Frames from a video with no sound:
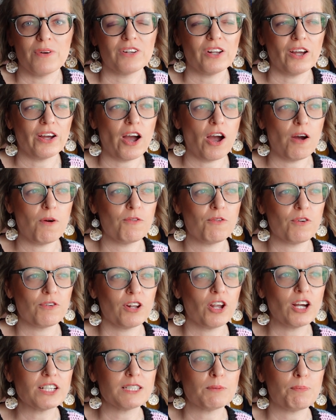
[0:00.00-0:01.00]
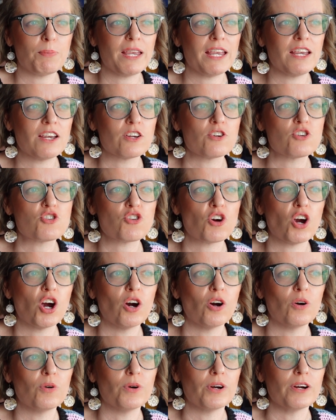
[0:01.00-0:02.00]
Like, I like to be in
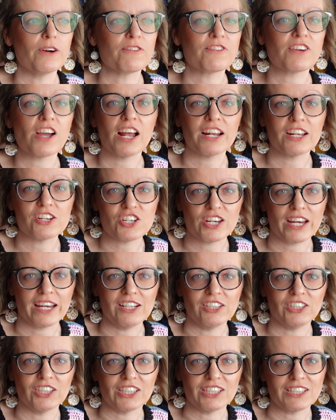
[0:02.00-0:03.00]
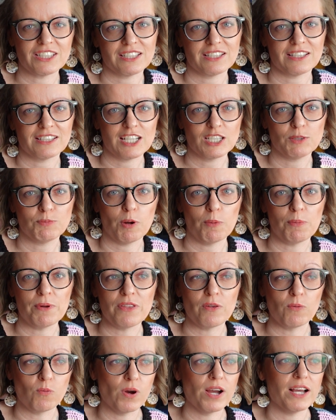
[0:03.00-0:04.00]
control of colour changes. That's probably
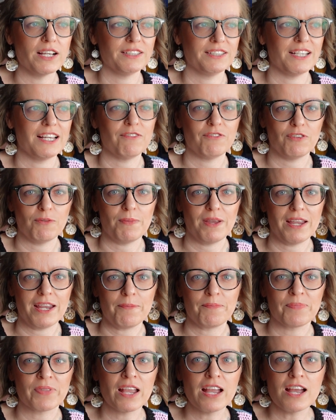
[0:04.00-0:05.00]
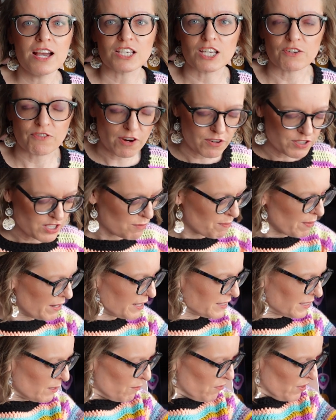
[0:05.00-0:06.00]
the worst thing for me. So if I was to
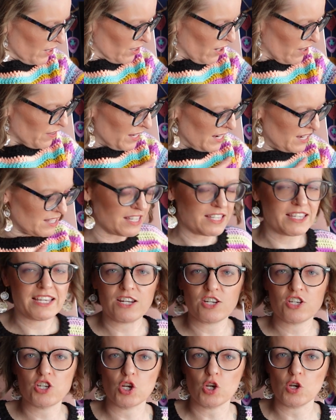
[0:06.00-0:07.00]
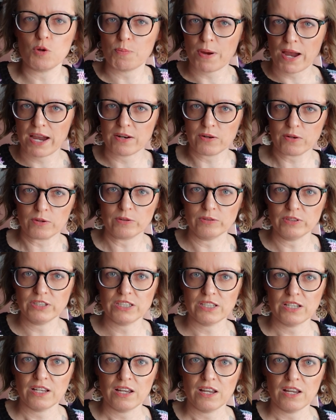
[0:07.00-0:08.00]
make something like this that's in 2
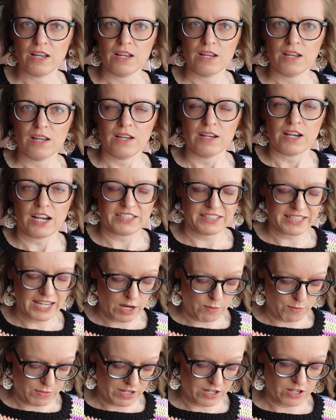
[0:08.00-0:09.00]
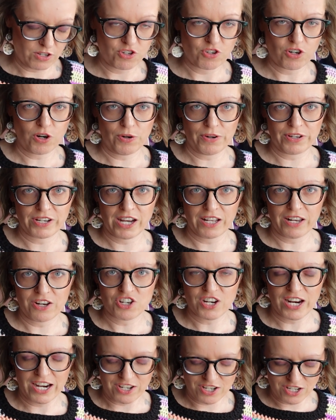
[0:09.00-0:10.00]
panels, I say I'm in control of colour
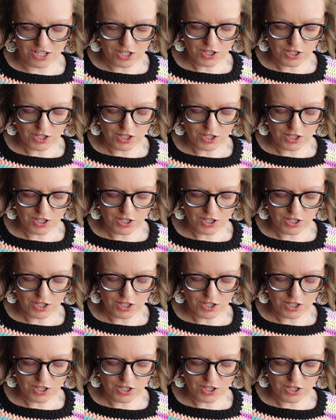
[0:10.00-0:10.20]
changes.